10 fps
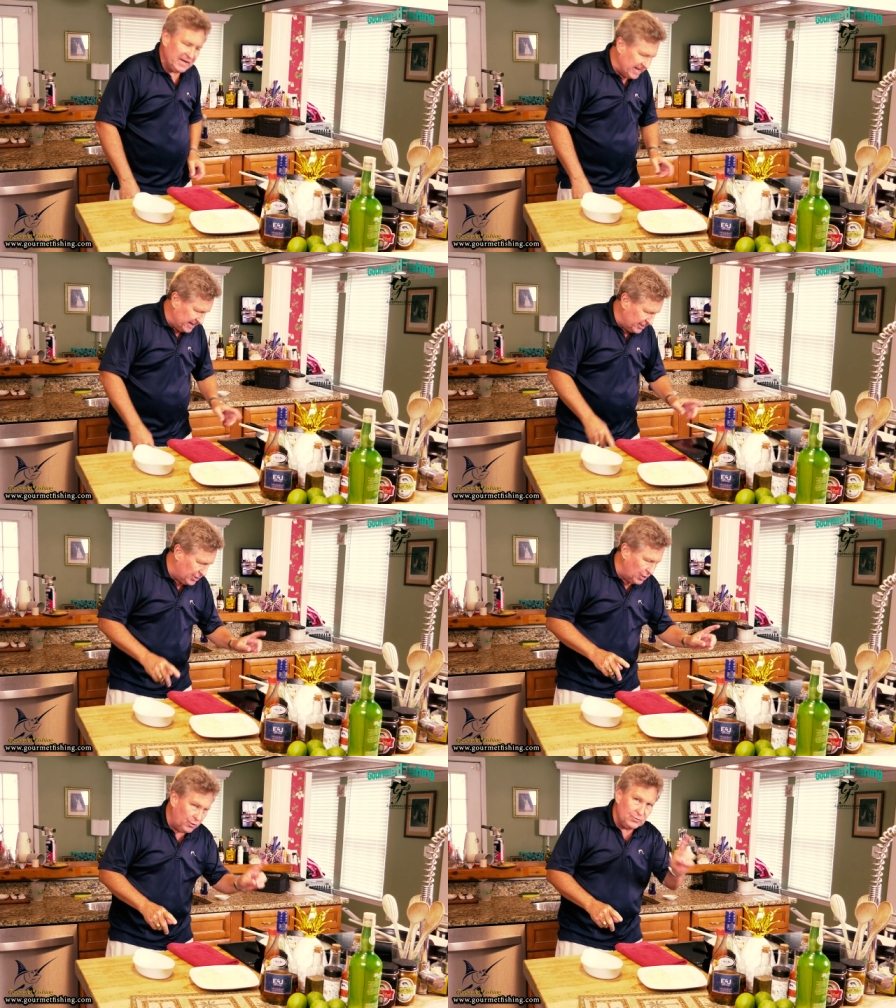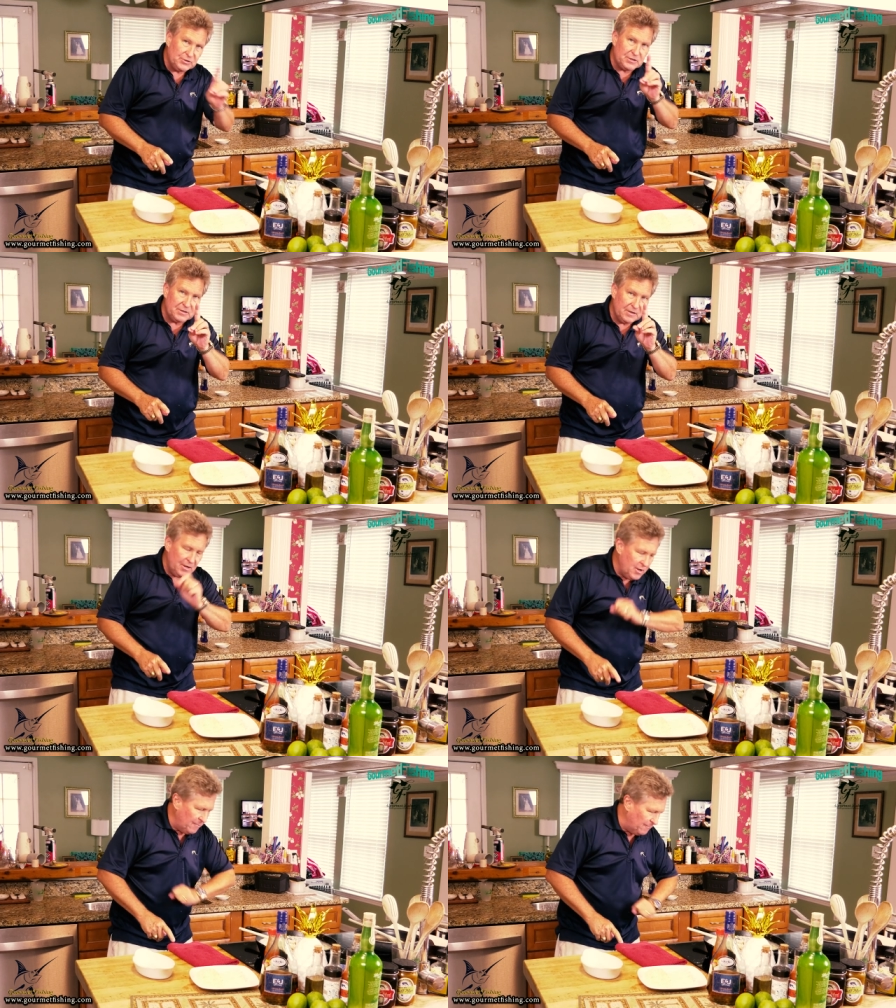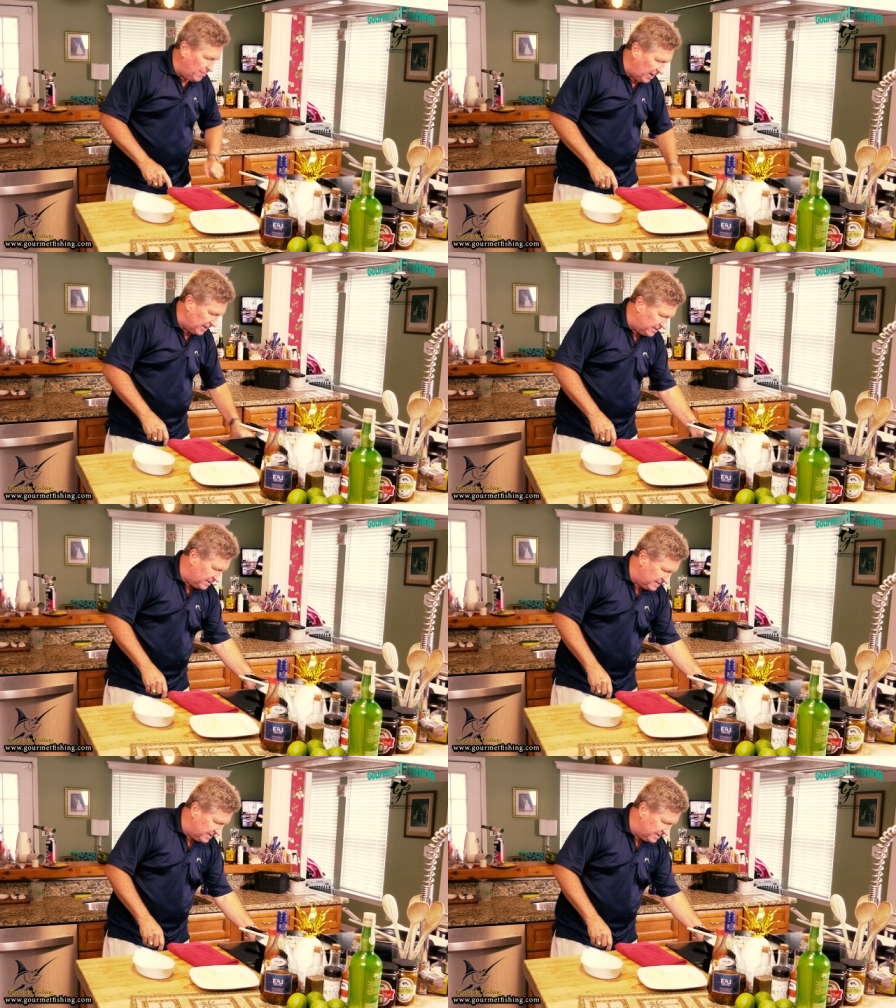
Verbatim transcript: It goes. But